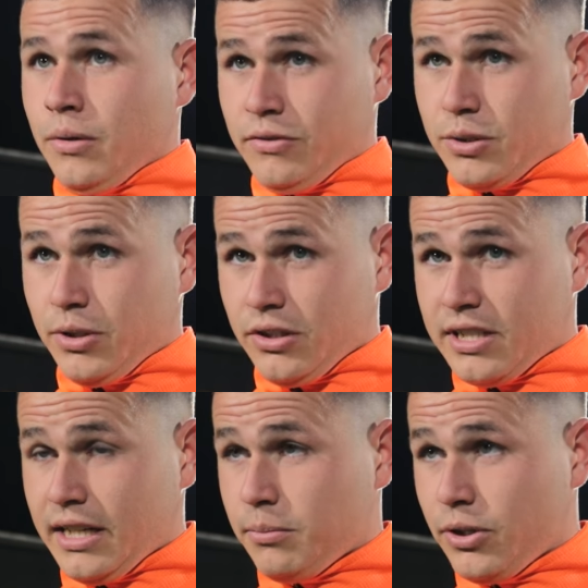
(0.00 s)
obviously we've got the
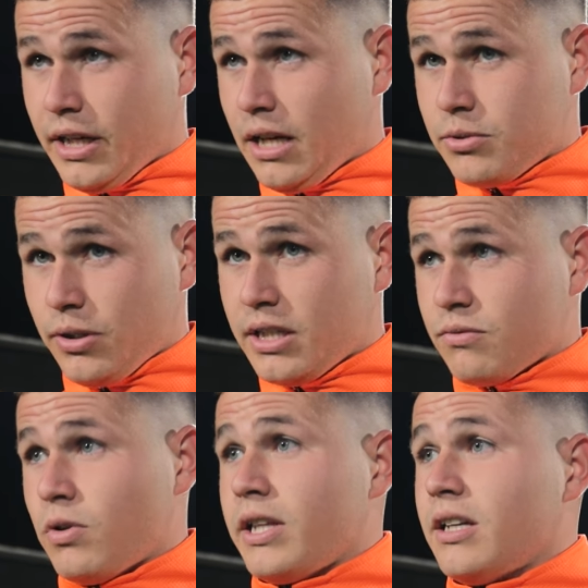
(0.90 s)
Saturday, Monday game, so it is
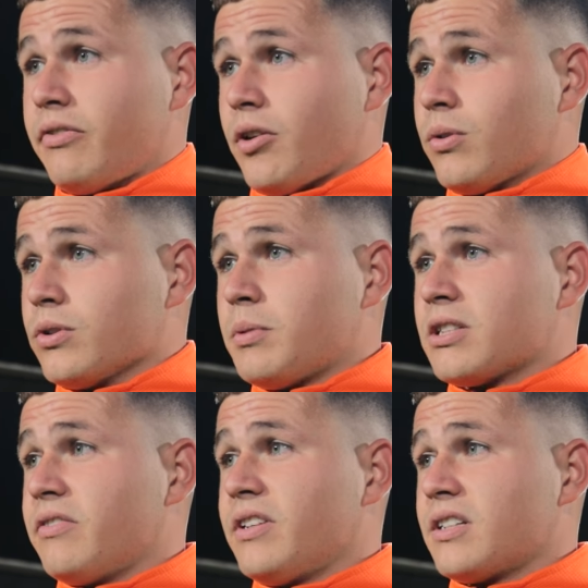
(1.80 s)
really difficult,
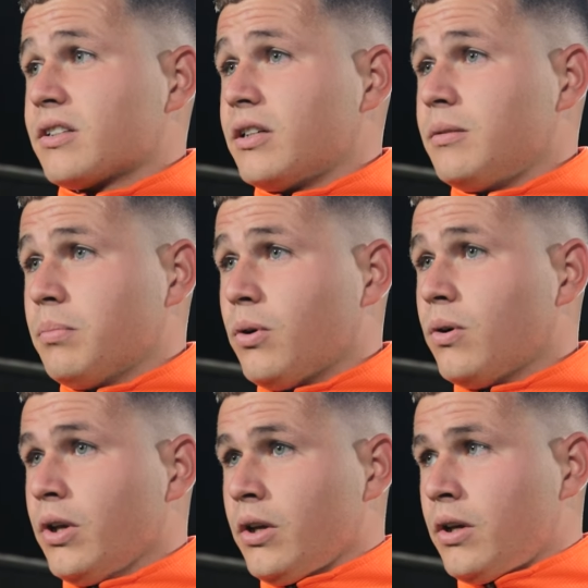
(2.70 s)
especially physically. But
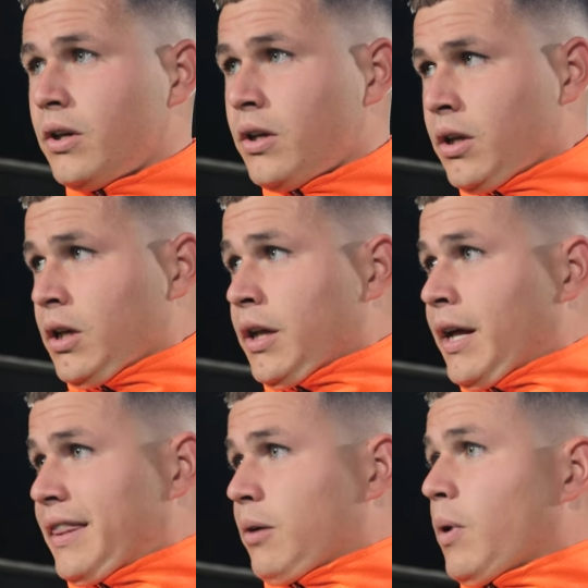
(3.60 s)

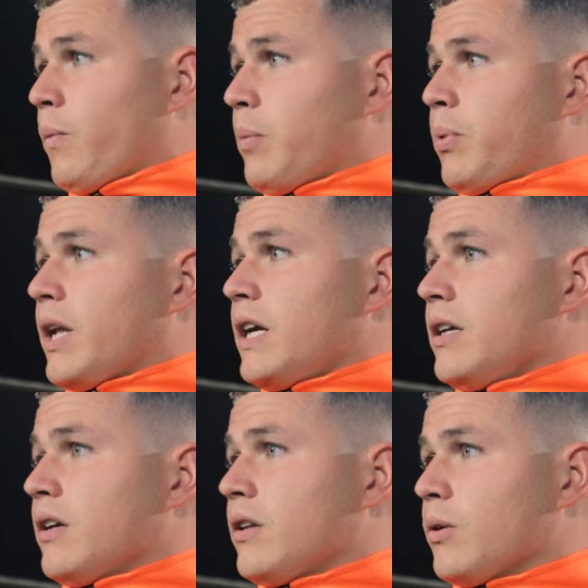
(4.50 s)
I think when we
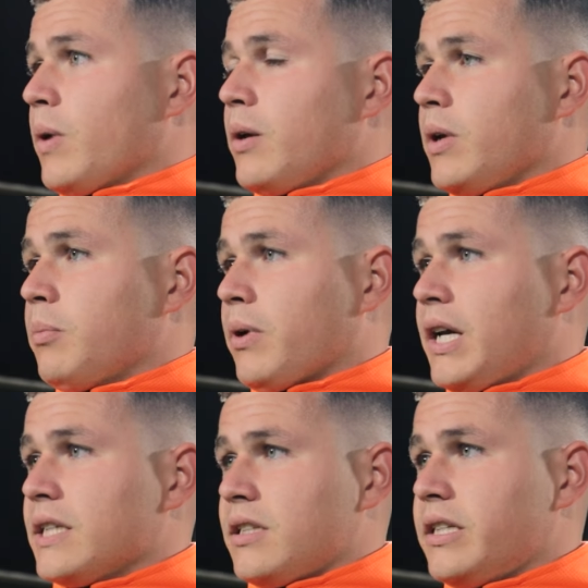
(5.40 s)
play the way we
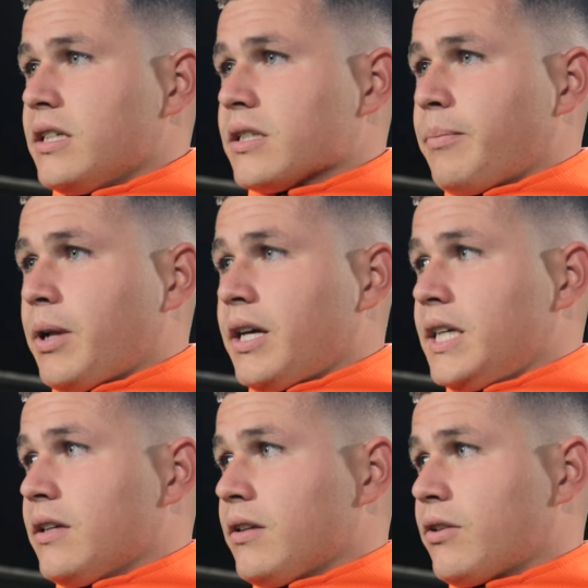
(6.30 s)
play, it's easier to
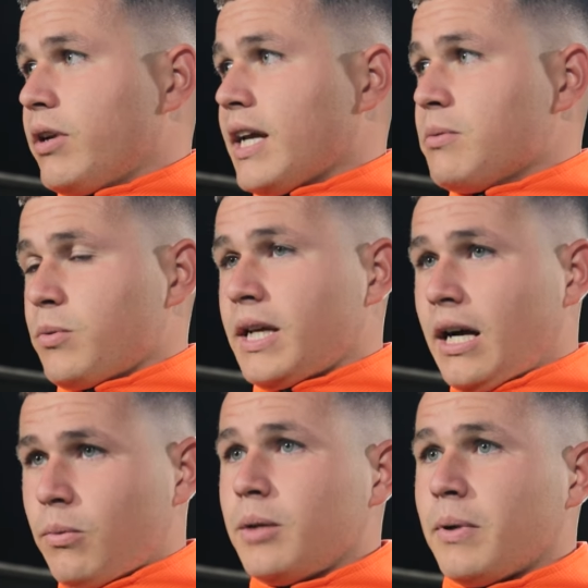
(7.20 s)
play 3 games a week
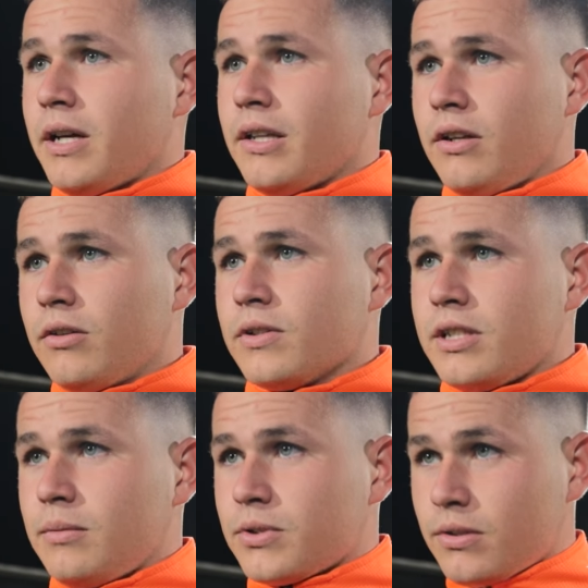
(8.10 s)
how we play it than the other
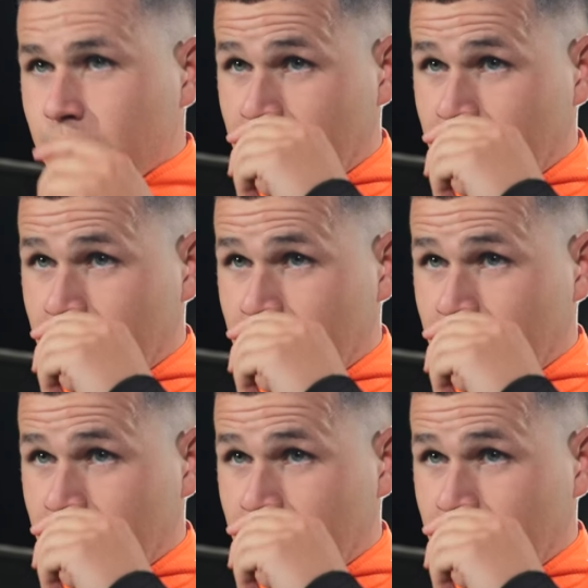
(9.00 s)
teams.